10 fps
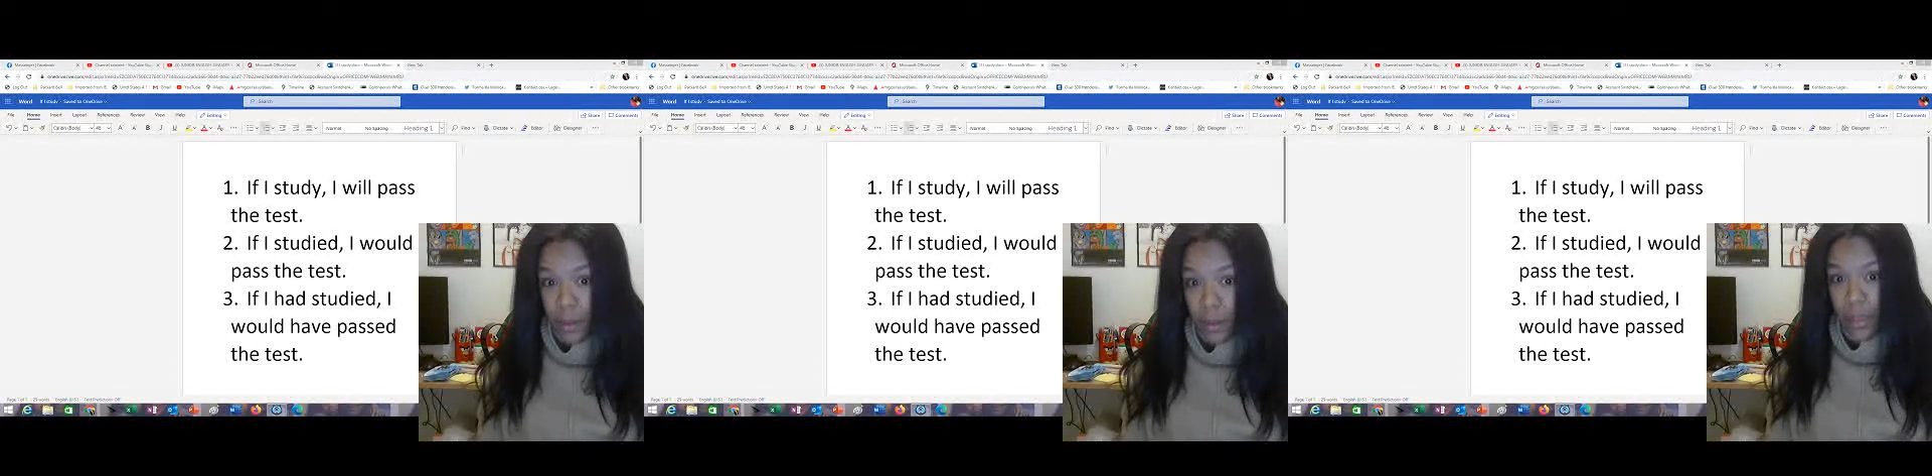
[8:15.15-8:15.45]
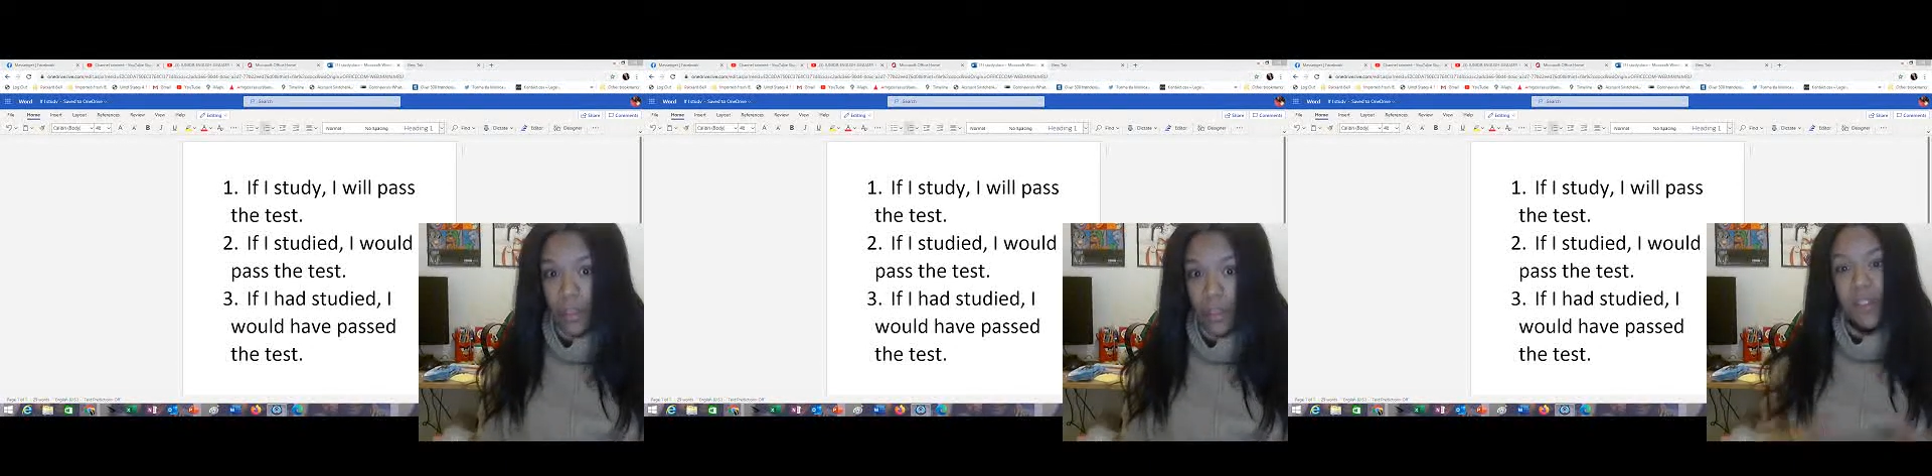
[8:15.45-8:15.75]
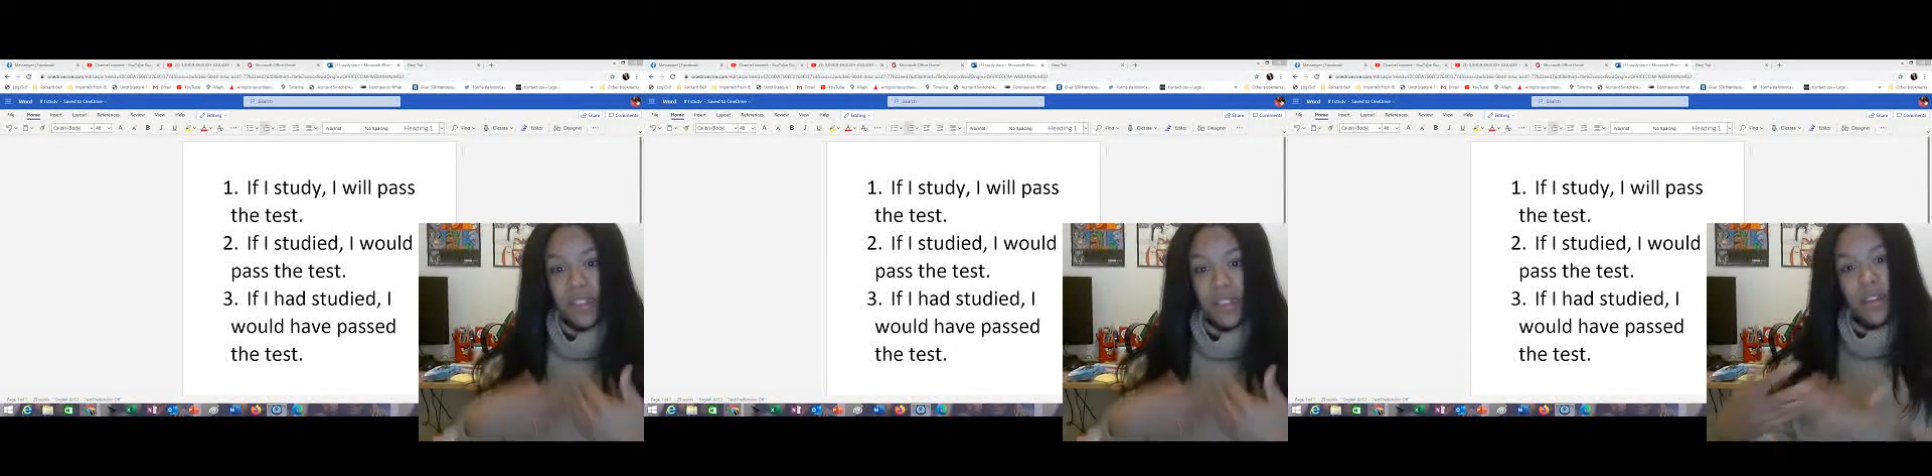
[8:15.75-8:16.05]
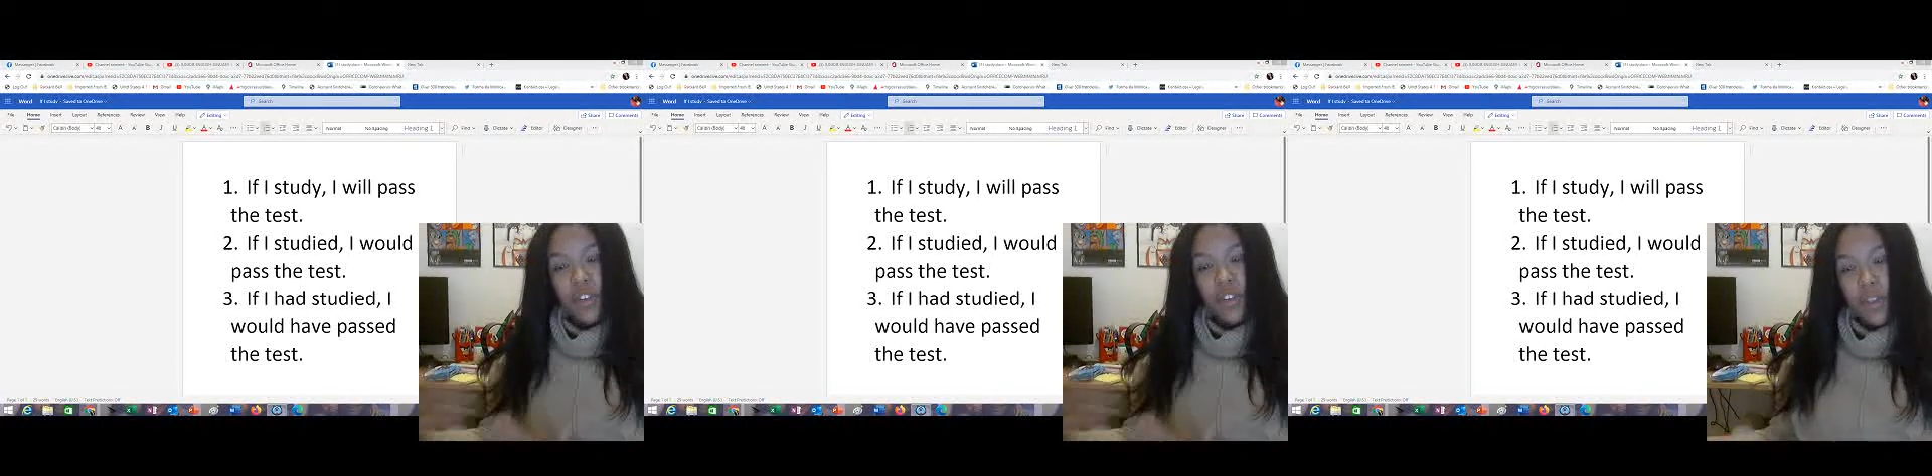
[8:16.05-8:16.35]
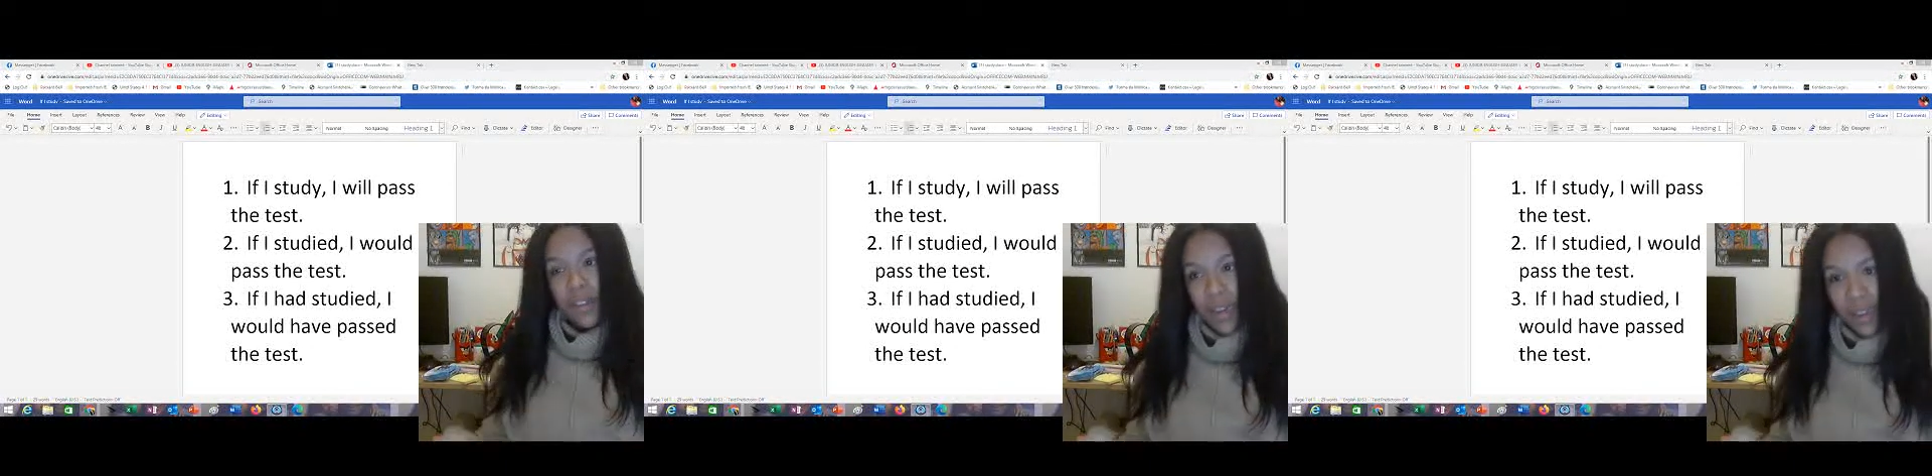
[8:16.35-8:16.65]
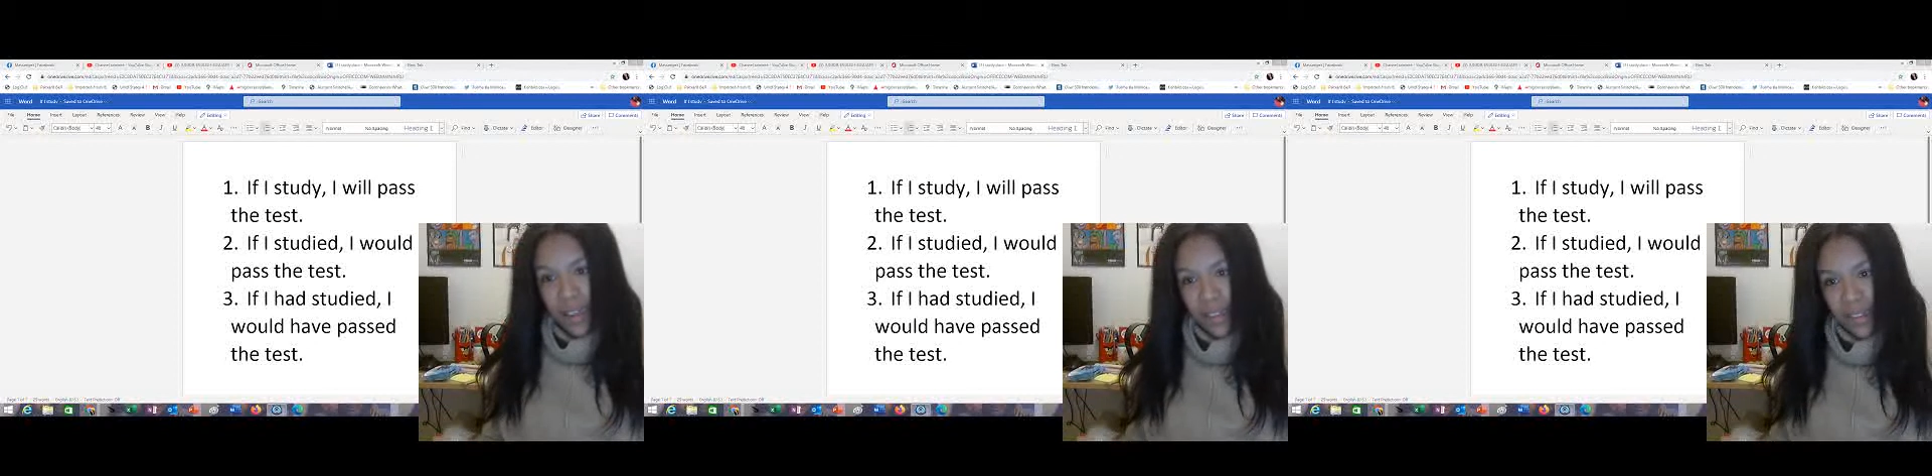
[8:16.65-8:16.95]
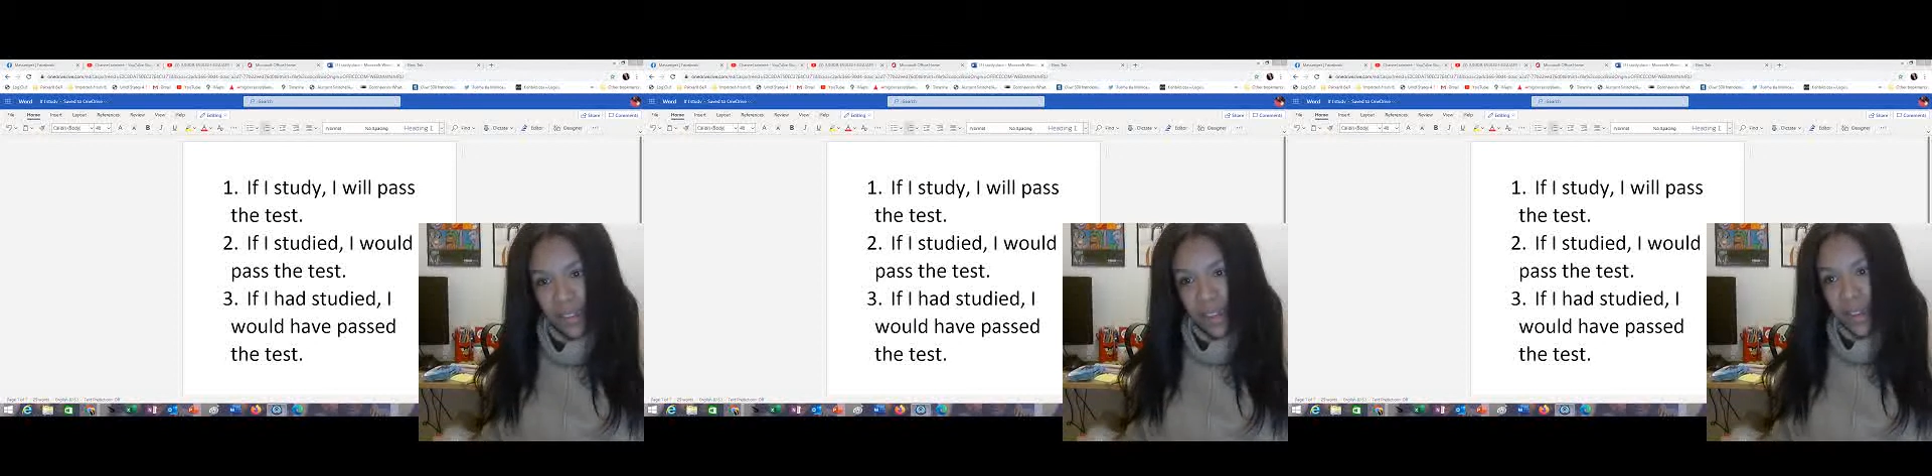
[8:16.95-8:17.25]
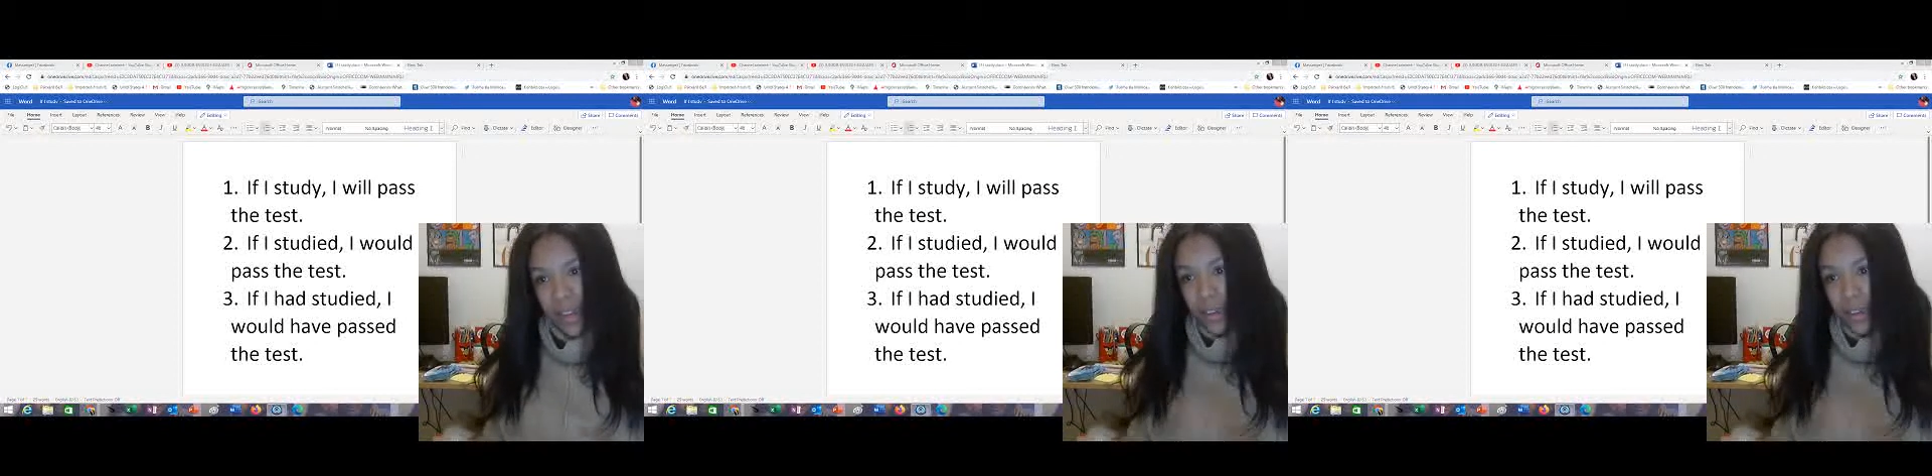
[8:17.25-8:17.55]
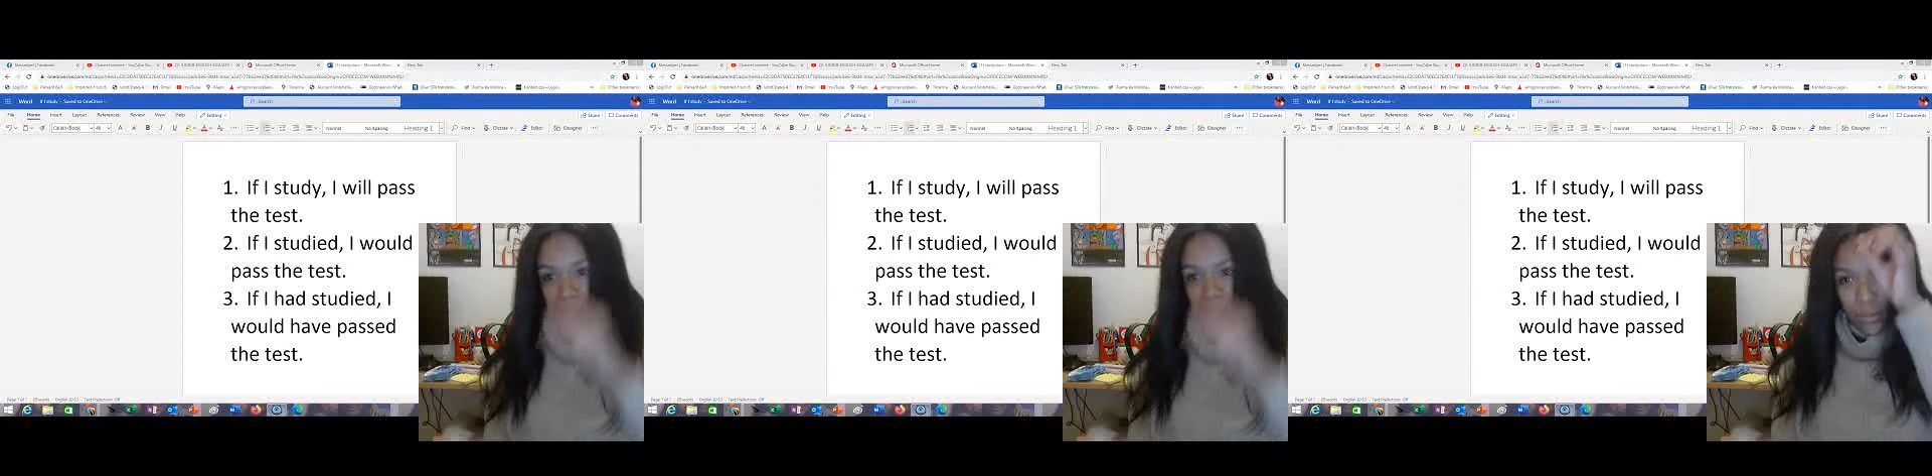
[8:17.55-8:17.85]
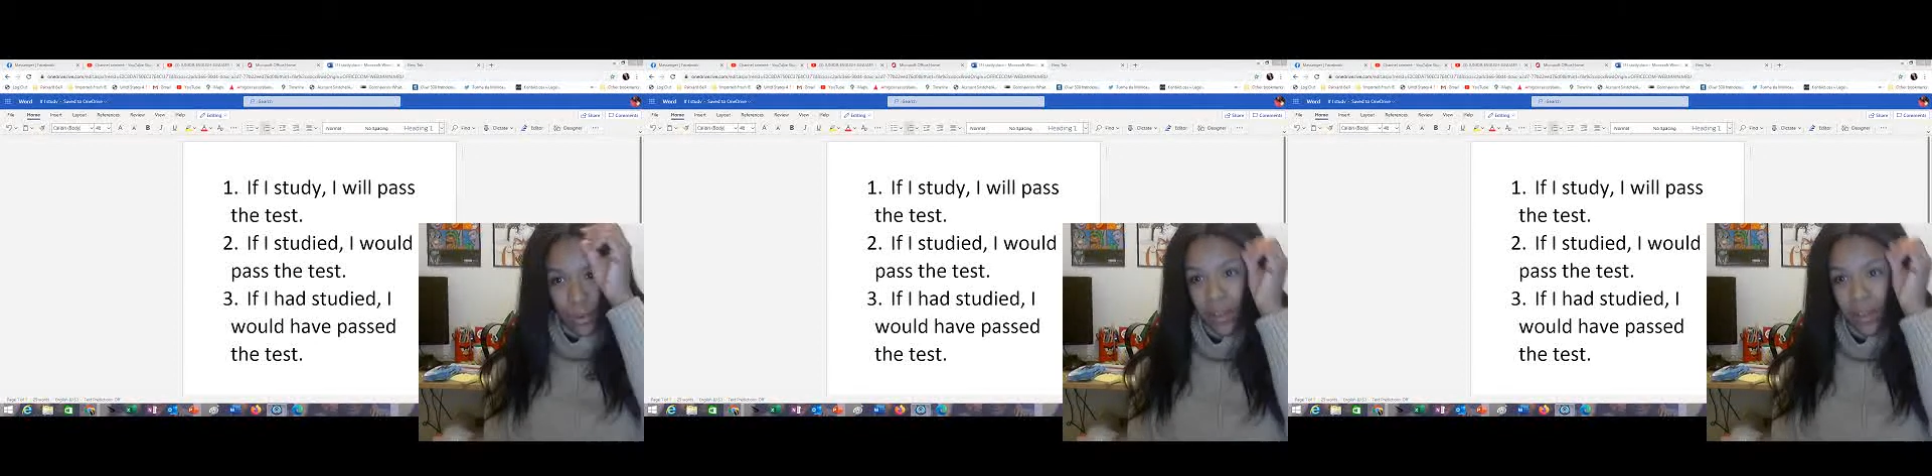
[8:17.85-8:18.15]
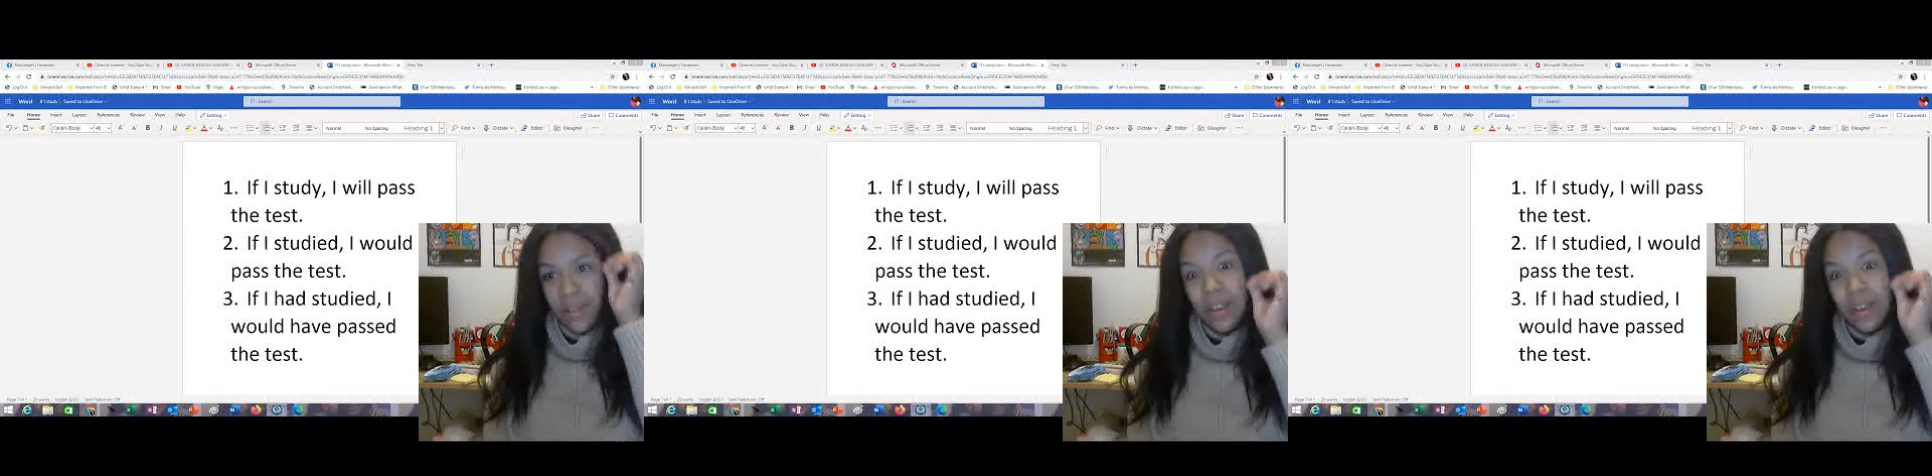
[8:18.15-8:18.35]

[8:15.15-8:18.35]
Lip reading: and there's still a chance that I can study, right?